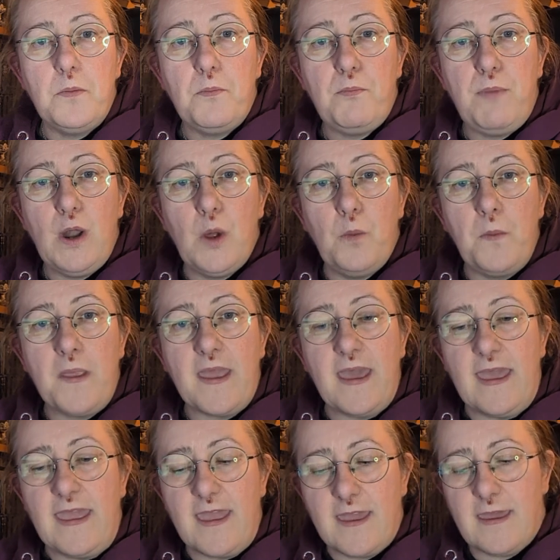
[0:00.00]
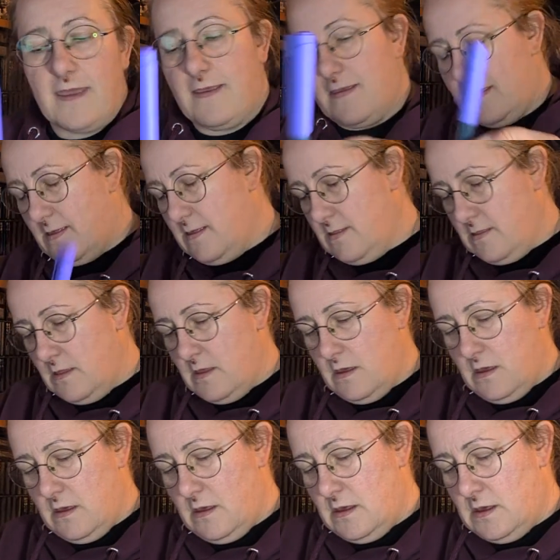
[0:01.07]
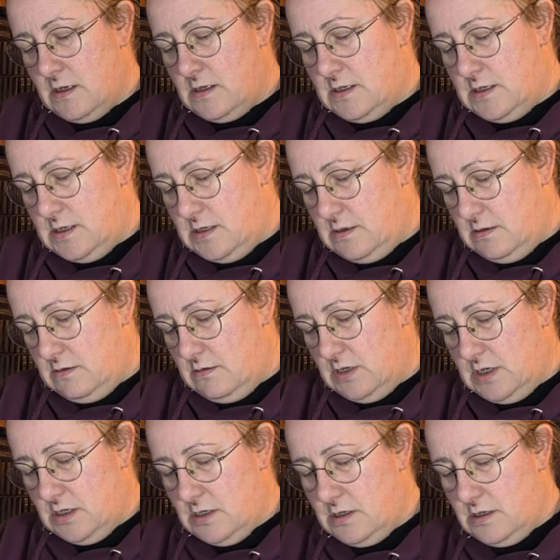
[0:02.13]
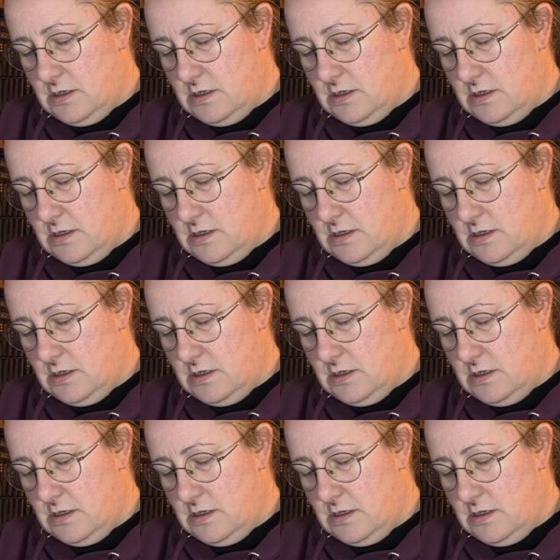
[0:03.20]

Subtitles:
and Plum Cake. Oh,